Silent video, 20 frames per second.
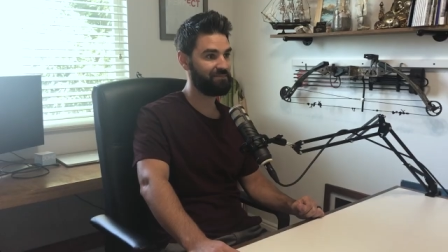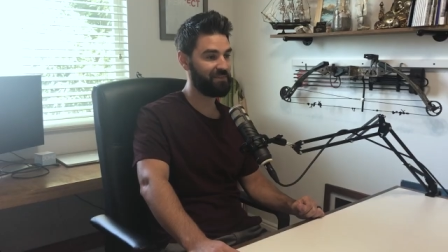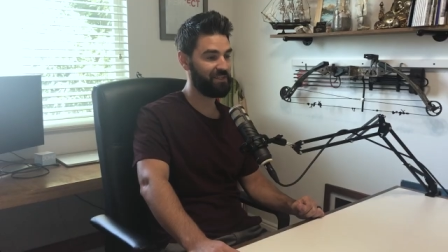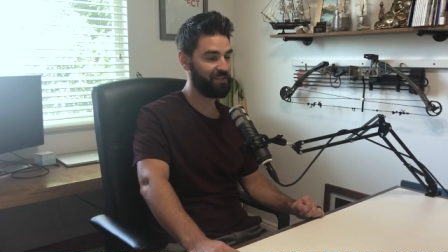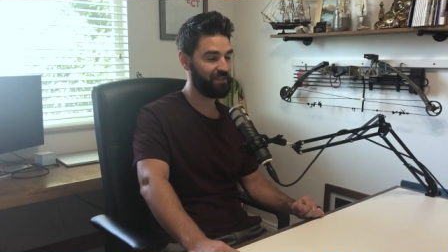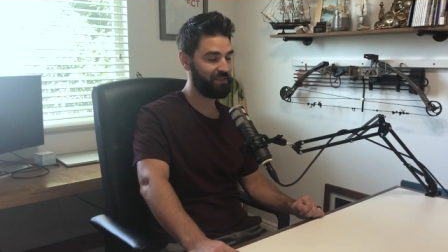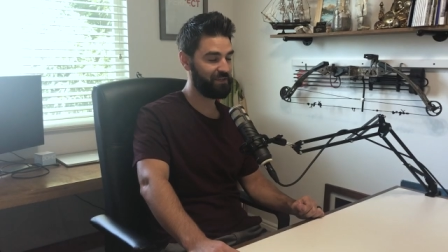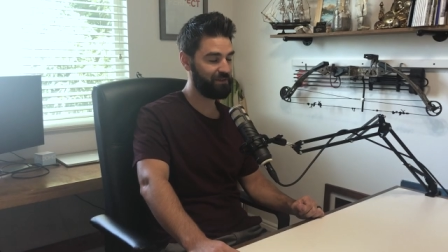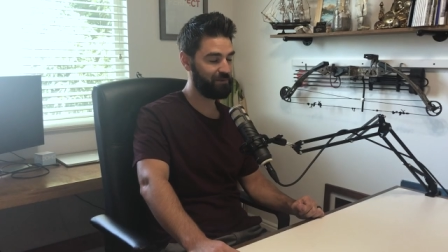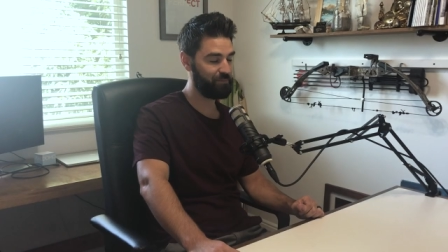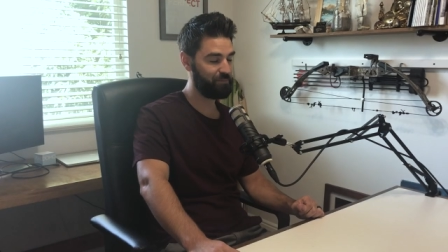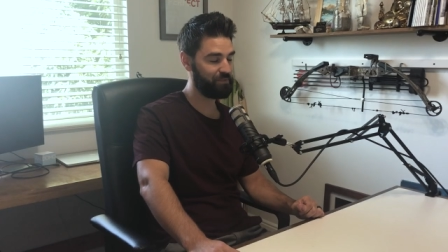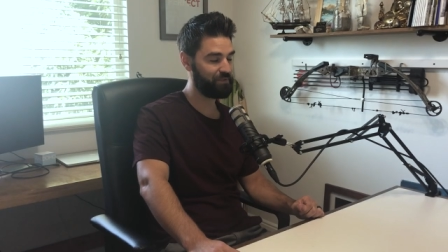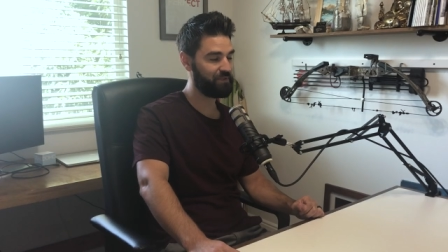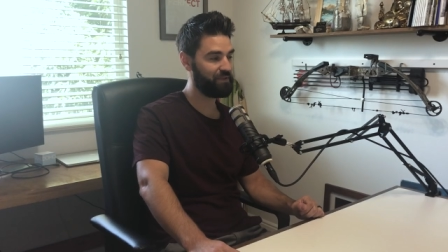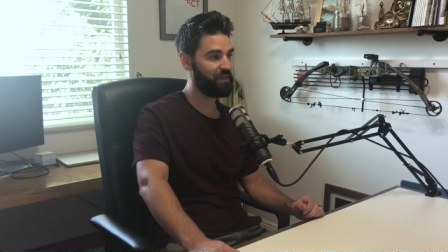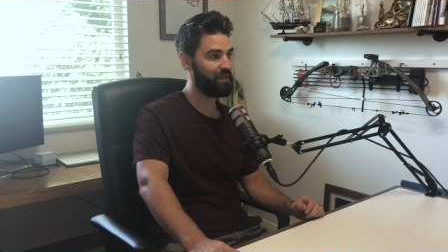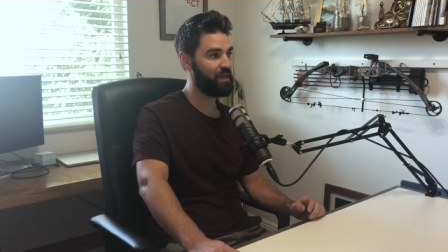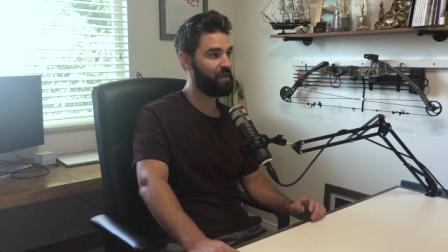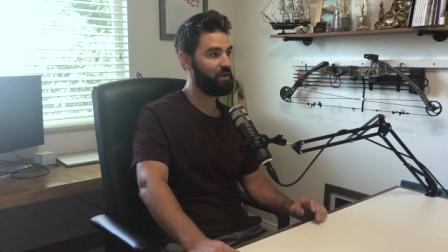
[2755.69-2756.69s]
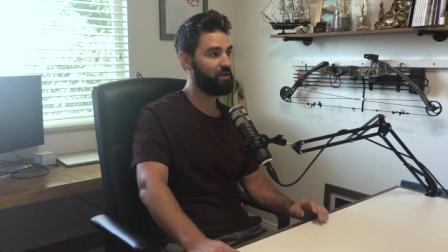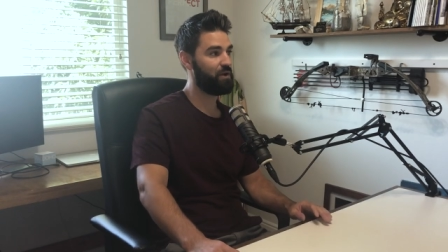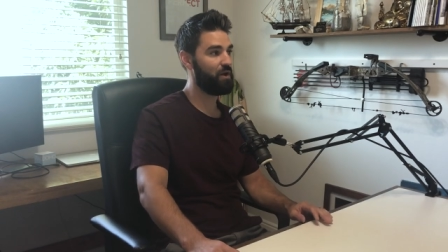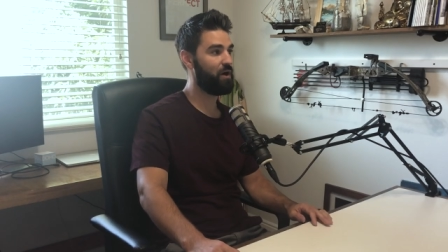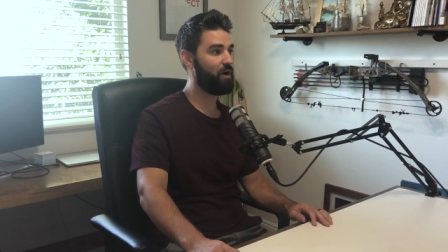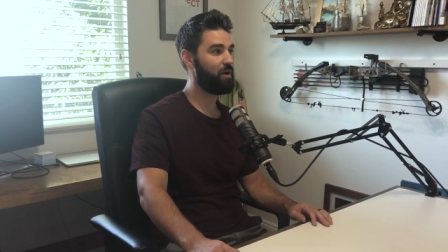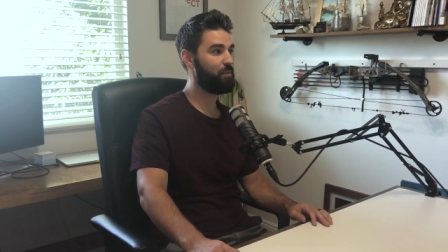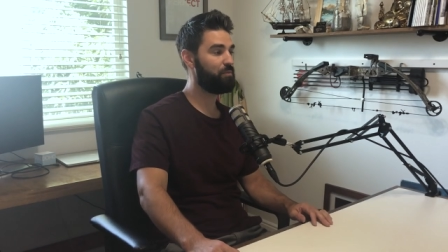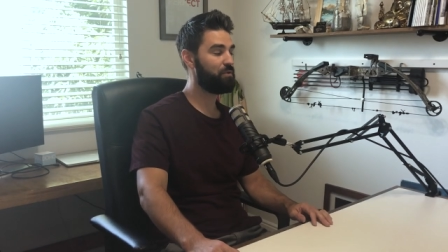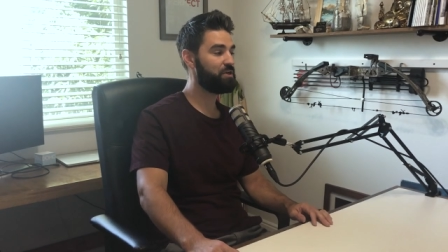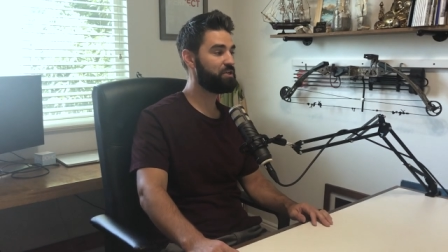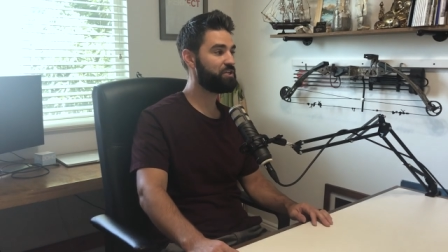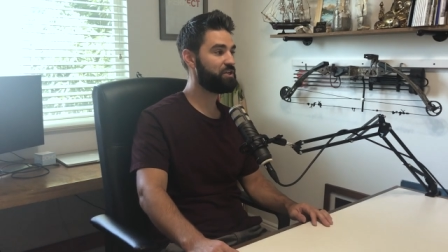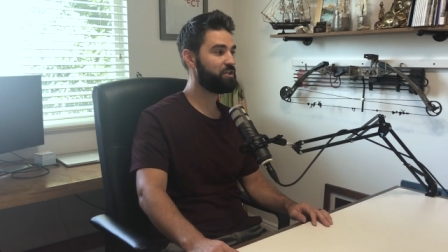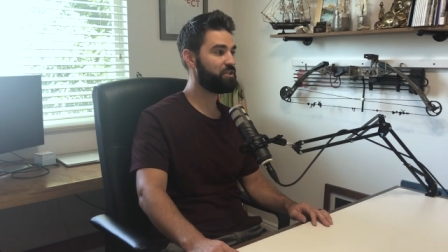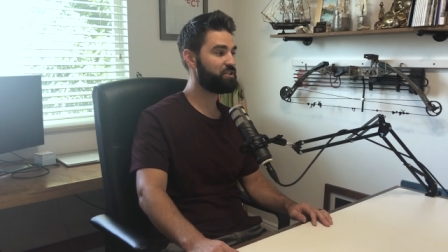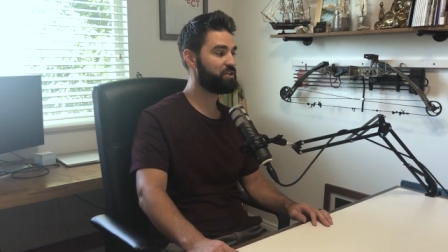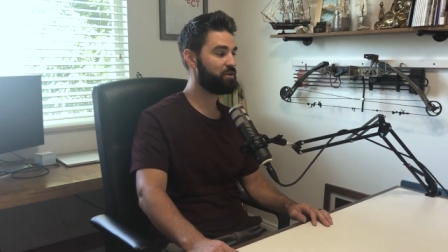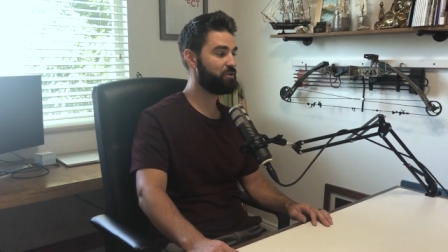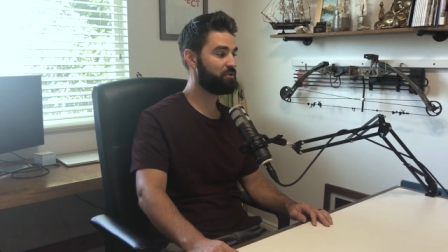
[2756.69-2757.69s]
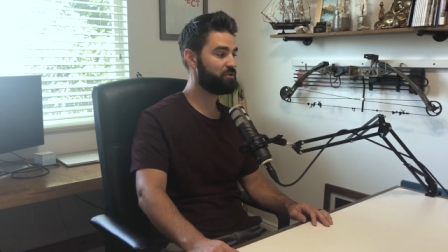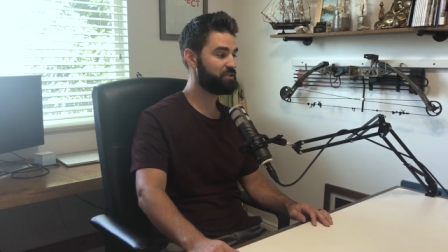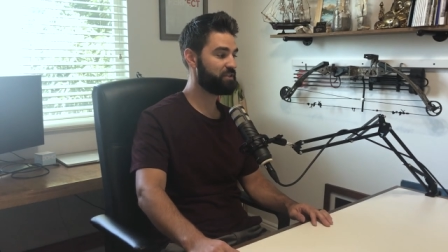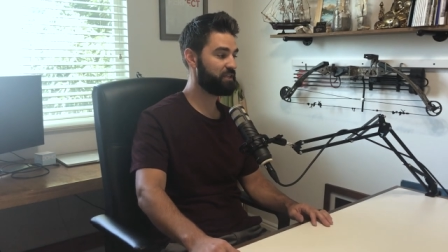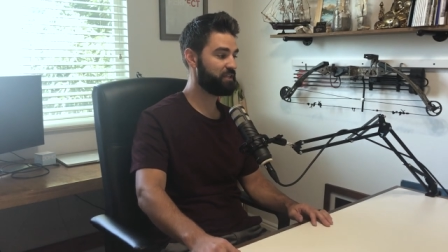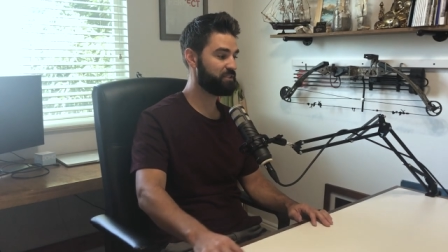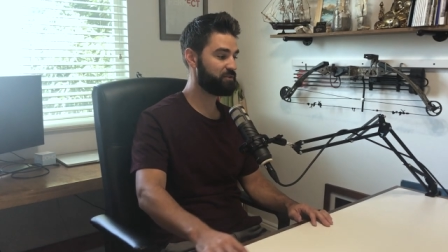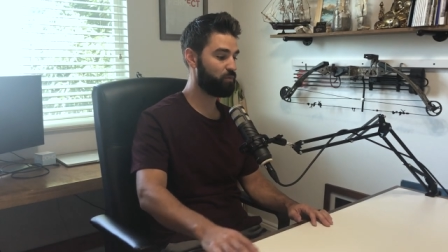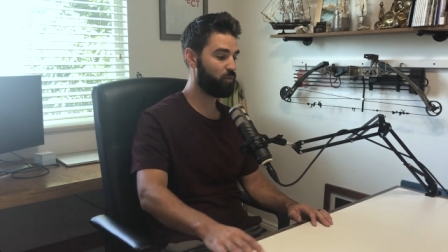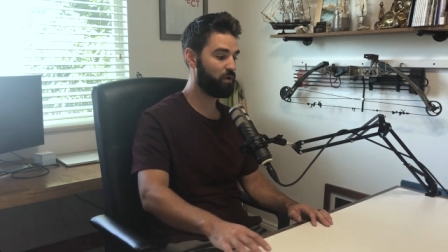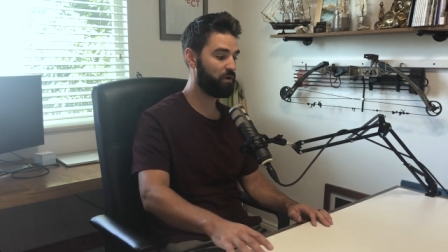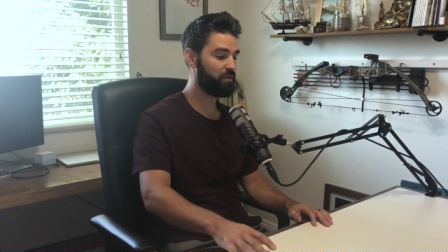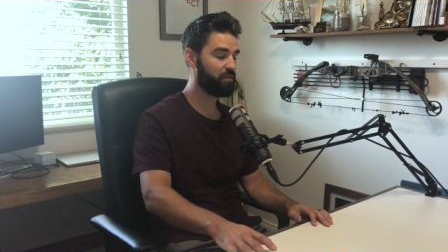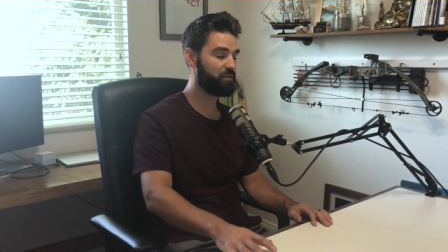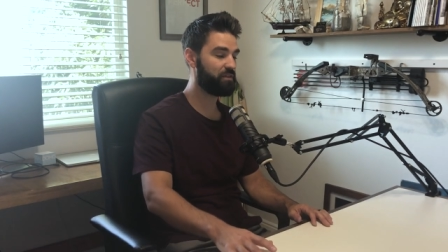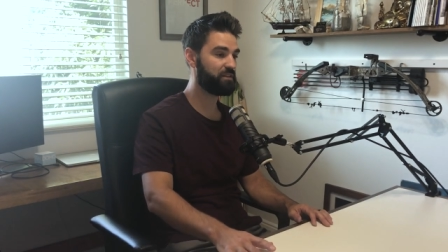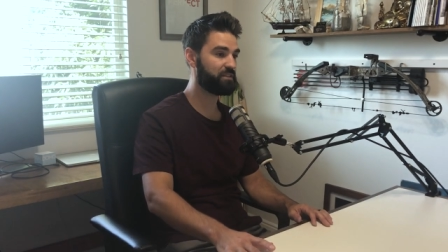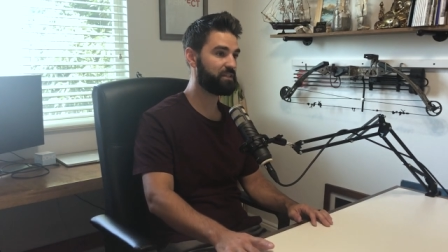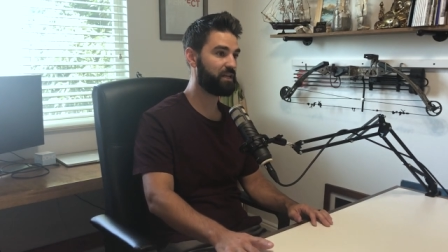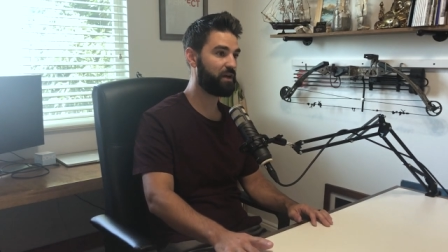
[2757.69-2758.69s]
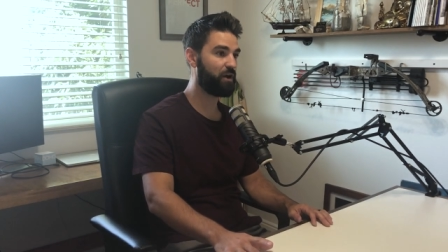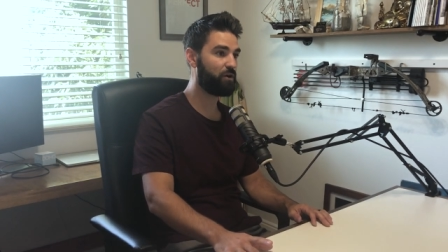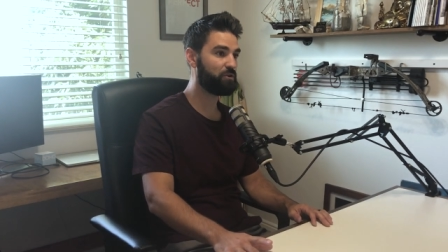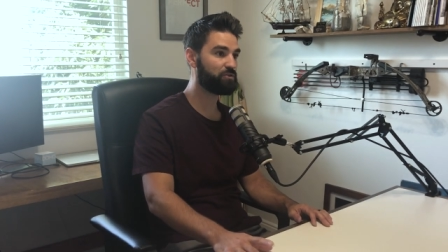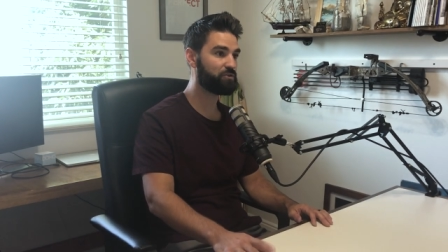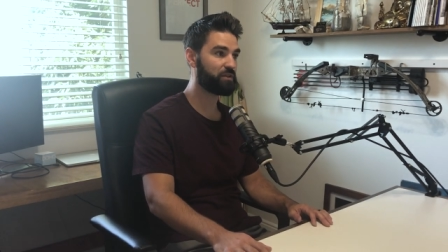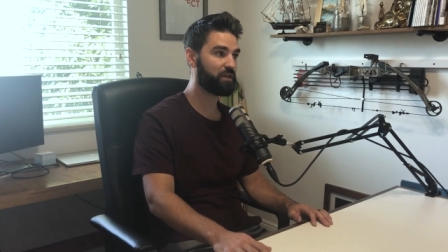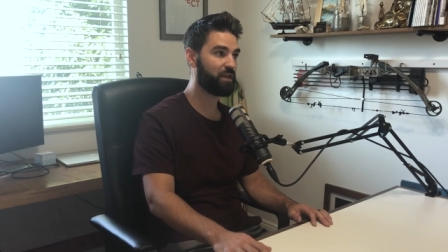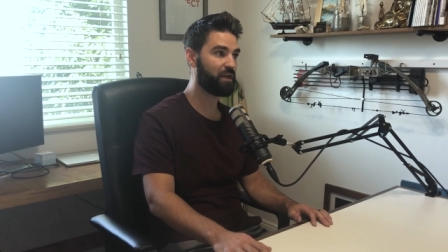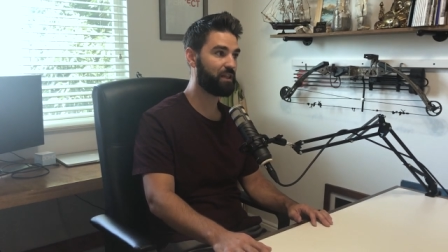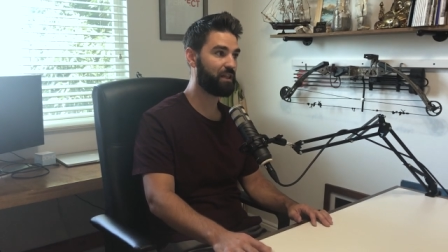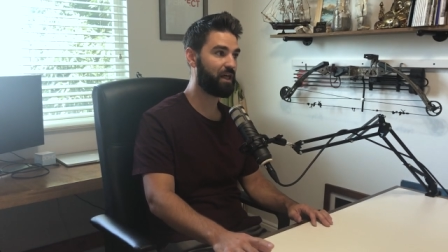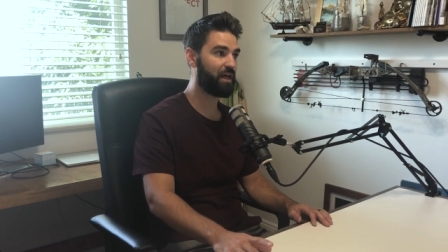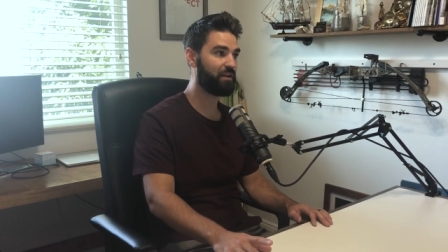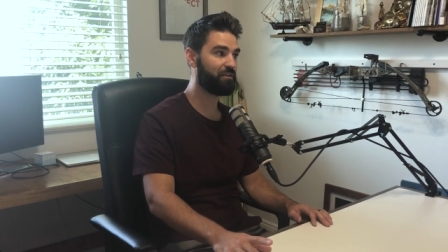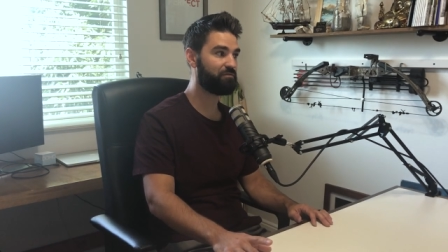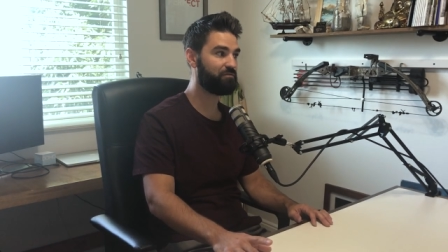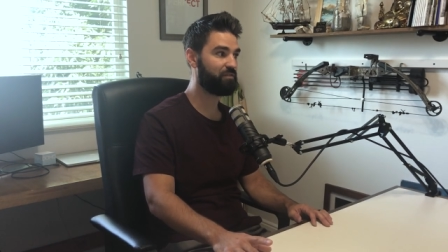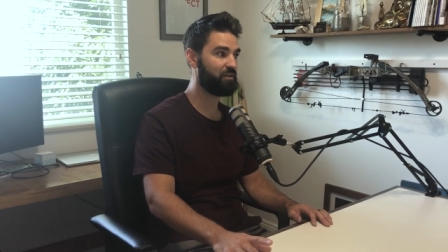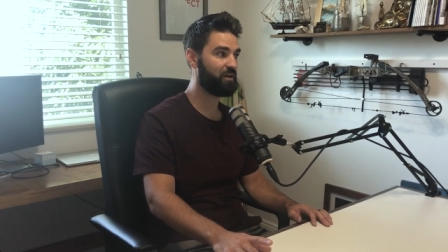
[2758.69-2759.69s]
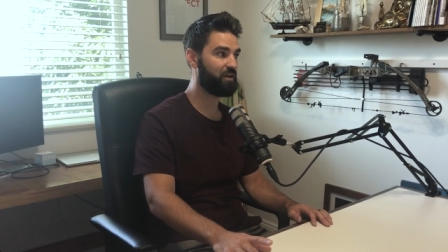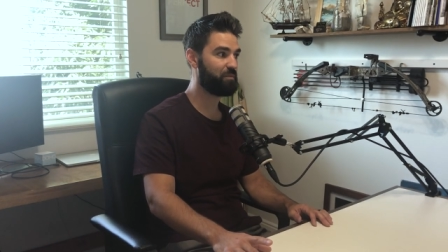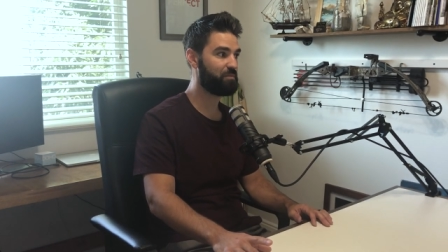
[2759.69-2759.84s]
Yep. You know, I appreciate you sharing those things. One of the things I also get a lot of uh,